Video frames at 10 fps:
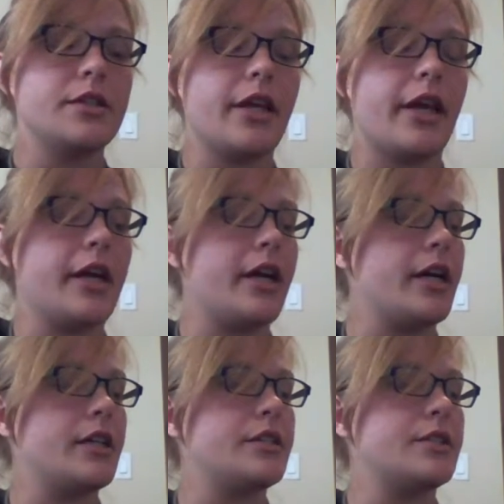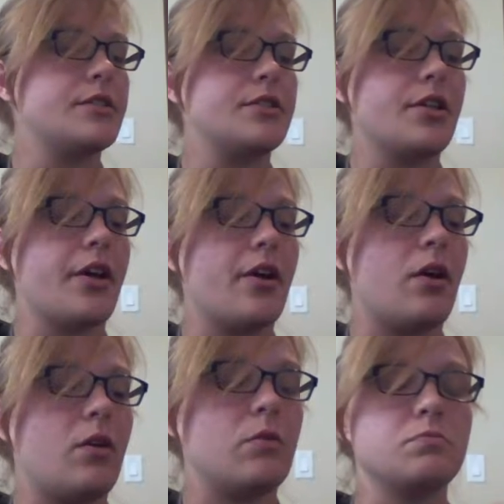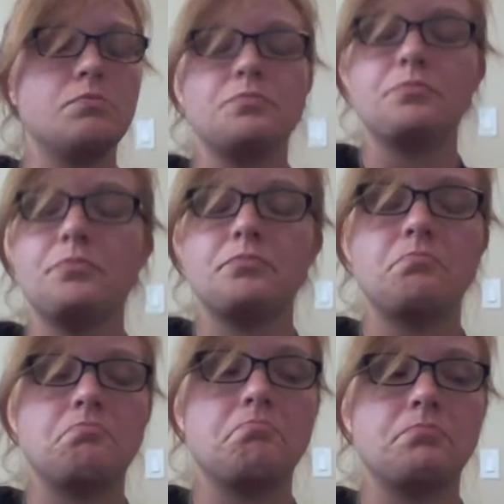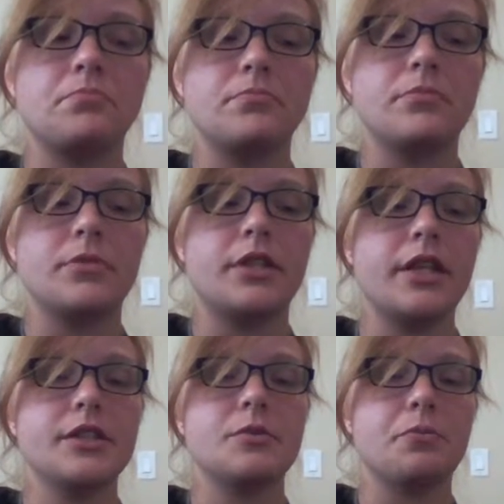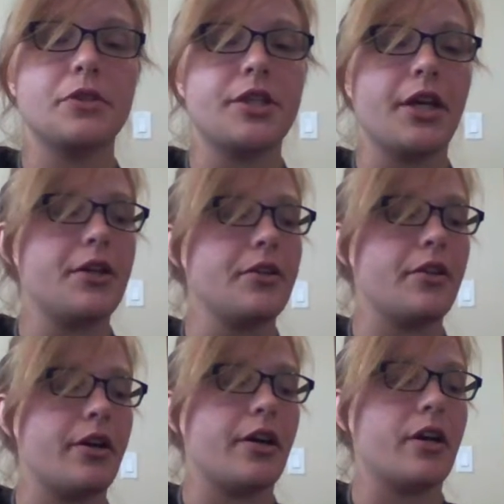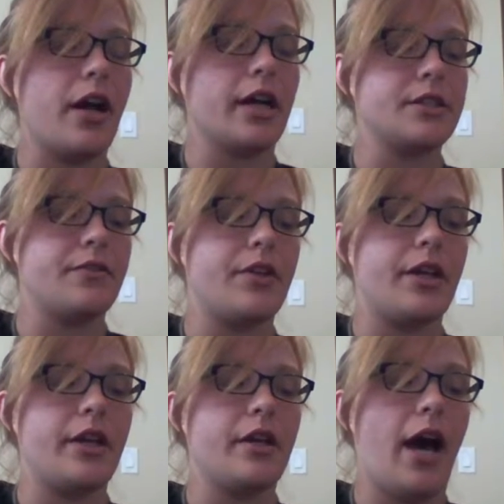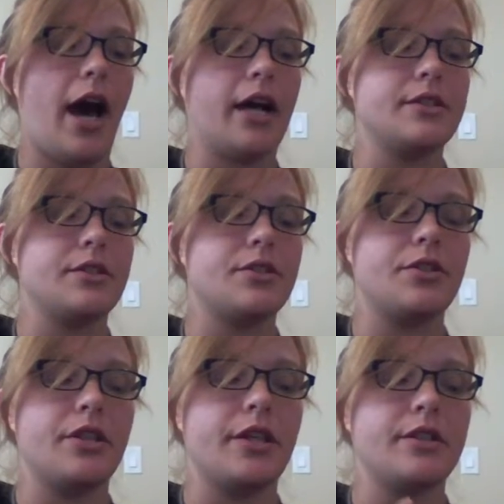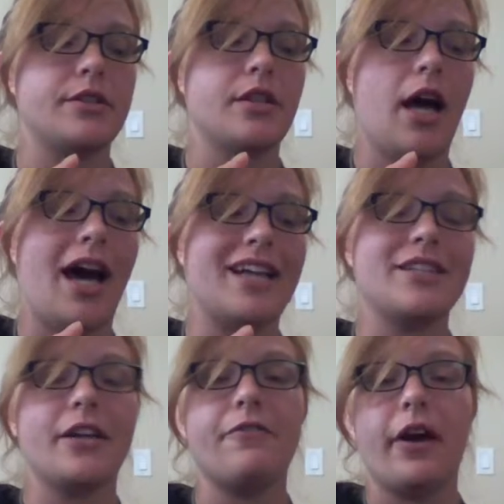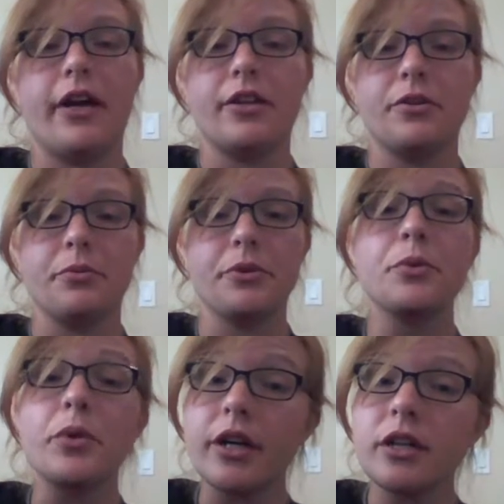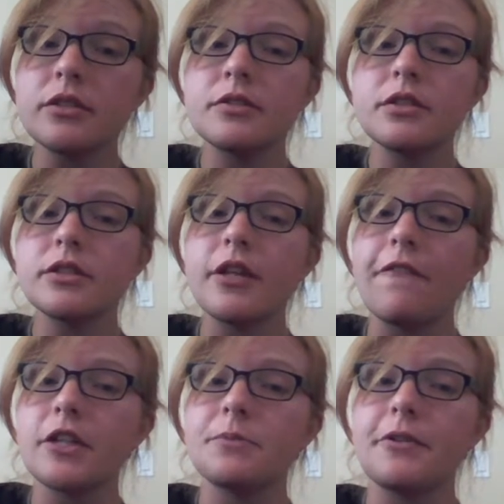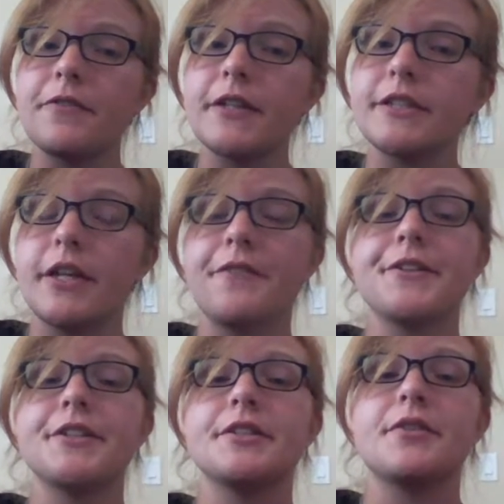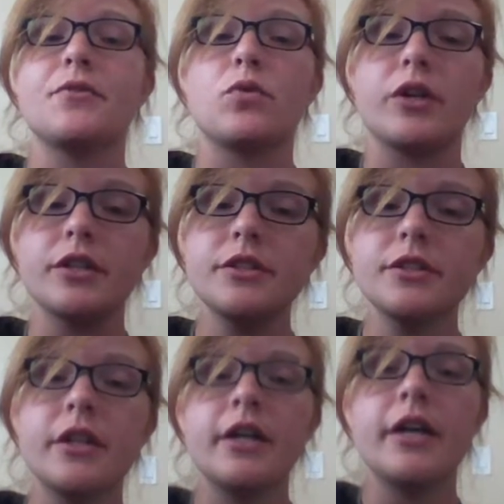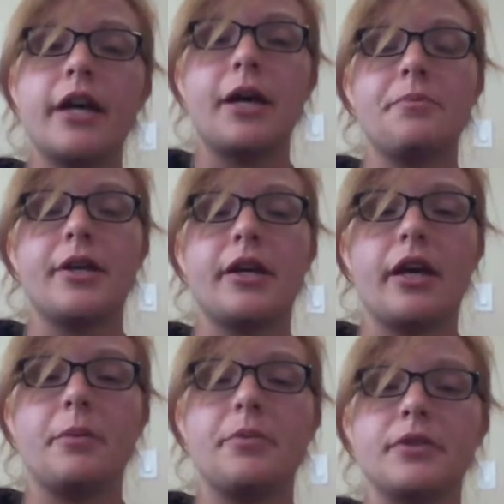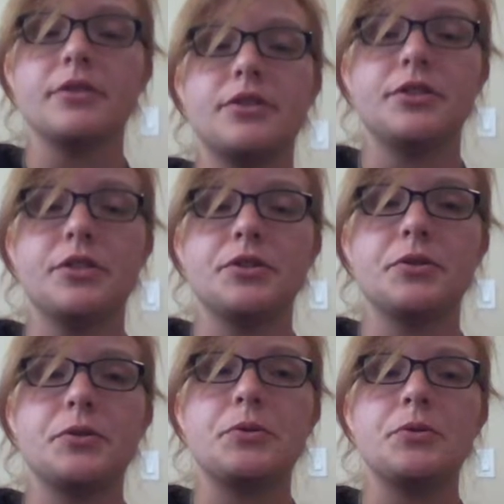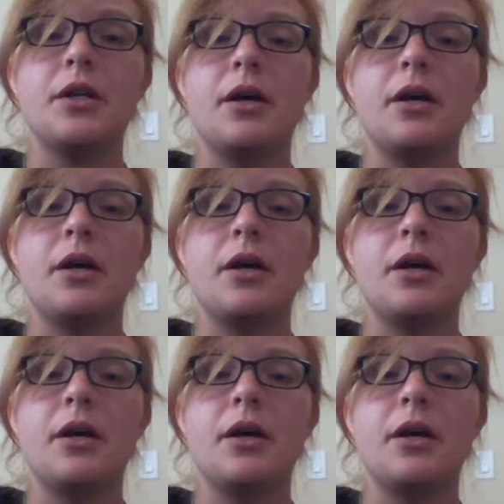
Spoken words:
And so this particular activity has students identifying the root word, suffix, prefix, and affixes of words, and being able to